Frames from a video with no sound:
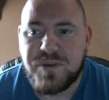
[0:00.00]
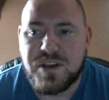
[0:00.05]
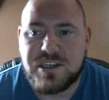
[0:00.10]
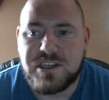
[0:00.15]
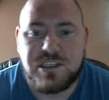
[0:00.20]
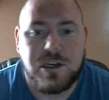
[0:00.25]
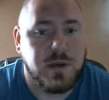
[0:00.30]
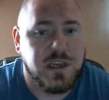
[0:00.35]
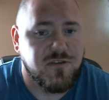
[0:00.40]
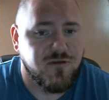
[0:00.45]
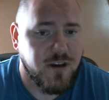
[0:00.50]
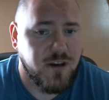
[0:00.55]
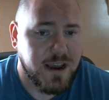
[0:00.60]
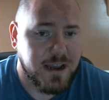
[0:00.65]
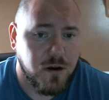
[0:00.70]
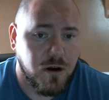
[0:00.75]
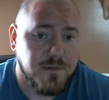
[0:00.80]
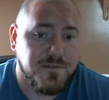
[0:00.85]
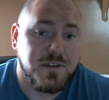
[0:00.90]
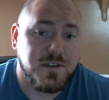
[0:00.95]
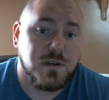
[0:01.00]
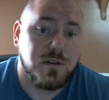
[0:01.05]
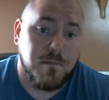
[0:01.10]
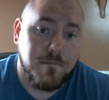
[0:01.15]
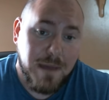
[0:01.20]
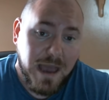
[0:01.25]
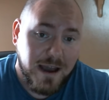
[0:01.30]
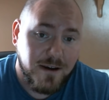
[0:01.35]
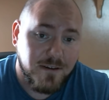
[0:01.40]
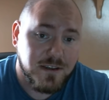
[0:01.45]
So he ran off to the
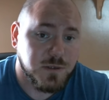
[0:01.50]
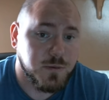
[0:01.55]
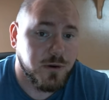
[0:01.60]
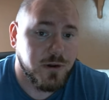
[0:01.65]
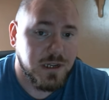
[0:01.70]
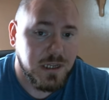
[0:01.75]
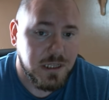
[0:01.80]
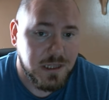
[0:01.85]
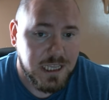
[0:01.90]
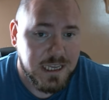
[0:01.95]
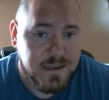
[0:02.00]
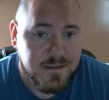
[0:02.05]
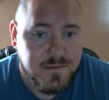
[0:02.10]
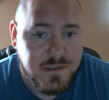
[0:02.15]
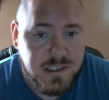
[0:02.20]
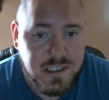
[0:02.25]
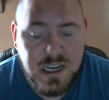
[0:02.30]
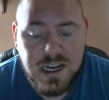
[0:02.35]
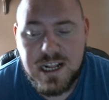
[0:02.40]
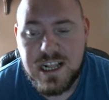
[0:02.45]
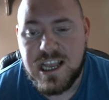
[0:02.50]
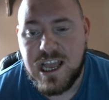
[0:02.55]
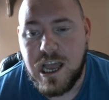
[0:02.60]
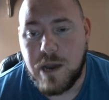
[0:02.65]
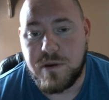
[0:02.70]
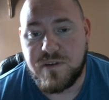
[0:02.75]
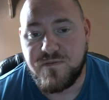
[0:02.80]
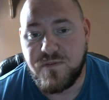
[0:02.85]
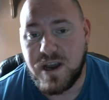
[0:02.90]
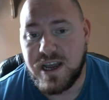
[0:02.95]
mountains where he lives.
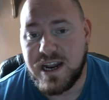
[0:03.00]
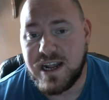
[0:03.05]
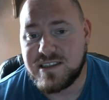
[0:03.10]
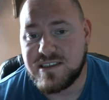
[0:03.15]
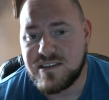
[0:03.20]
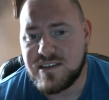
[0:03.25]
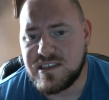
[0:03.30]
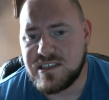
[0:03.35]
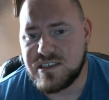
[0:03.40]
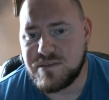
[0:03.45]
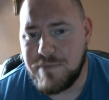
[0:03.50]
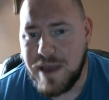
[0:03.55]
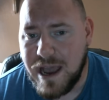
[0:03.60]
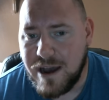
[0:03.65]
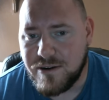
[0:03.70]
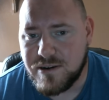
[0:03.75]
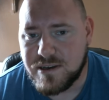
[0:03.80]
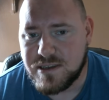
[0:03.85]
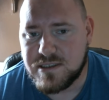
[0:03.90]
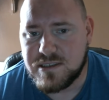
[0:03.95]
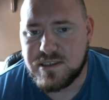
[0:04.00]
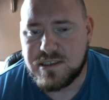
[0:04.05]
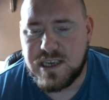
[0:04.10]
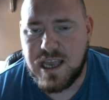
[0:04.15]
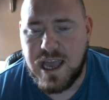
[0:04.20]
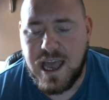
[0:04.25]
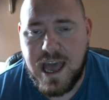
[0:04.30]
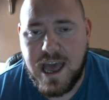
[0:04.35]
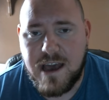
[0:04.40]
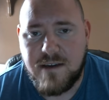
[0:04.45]
And we find out that these mountains
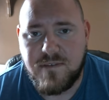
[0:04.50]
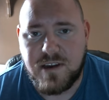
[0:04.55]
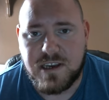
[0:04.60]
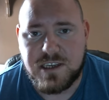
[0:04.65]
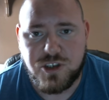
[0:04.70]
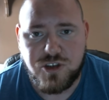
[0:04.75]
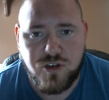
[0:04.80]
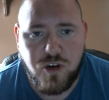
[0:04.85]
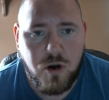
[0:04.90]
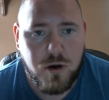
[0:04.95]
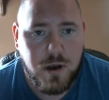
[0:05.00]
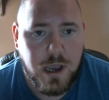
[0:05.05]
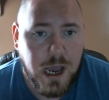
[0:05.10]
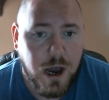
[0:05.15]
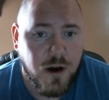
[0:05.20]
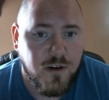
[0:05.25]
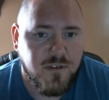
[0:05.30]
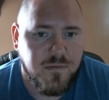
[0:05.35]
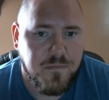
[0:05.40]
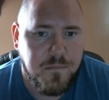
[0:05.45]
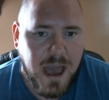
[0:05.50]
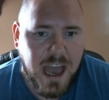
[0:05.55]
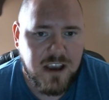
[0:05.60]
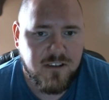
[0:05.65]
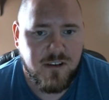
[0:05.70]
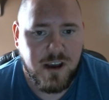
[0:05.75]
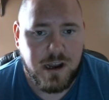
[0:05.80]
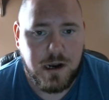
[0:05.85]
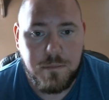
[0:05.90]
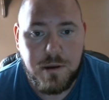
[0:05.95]
have a strong elf
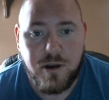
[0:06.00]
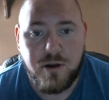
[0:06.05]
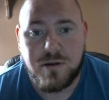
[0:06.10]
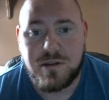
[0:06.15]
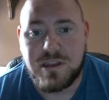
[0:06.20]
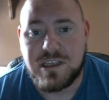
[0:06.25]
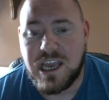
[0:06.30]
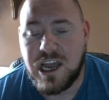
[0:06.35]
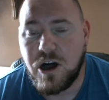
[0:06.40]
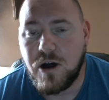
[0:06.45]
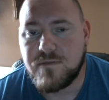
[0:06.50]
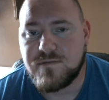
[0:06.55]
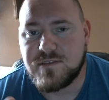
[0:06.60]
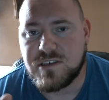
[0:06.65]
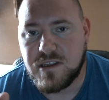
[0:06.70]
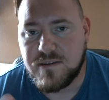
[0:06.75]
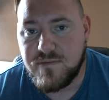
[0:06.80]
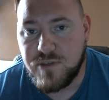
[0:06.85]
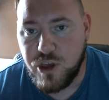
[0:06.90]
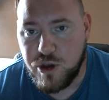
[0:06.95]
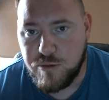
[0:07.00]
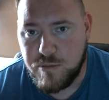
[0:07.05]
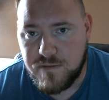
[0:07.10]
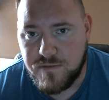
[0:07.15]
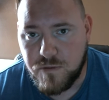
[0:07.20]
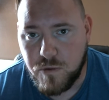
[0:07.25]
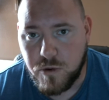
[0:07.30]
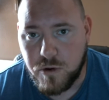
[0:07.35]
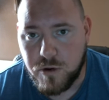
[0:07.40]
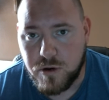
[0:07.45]
background. Apparently, elves lived there
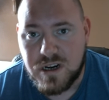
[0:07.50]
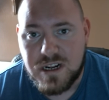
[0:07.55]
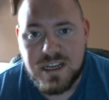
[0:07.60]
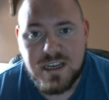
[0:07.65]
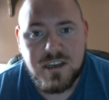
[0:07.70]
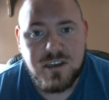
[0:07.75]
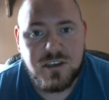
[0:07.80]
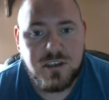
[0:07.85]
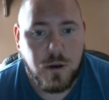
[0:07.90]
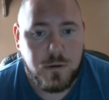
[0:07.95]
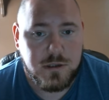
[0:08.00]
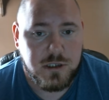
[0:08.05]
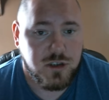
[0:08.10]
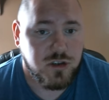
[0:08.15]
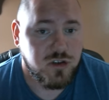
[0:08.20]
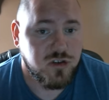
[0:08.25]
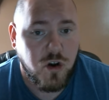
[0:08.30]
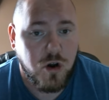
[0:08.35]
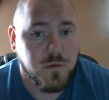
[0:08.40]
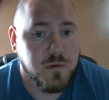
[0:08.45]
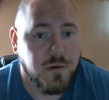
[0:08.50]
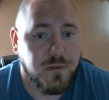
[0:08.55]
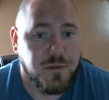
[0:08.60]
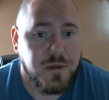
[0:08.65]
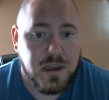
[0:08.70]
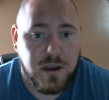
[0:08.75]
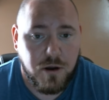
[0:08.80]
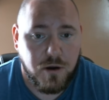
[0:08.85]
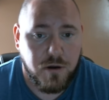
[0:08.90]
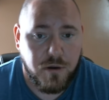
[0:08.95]
before. So it's strong with
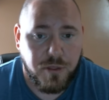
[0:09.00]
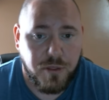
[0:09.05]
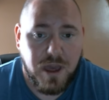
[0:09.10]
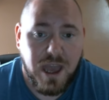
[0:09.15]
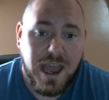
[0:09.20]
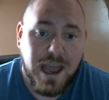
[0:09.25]
the earth.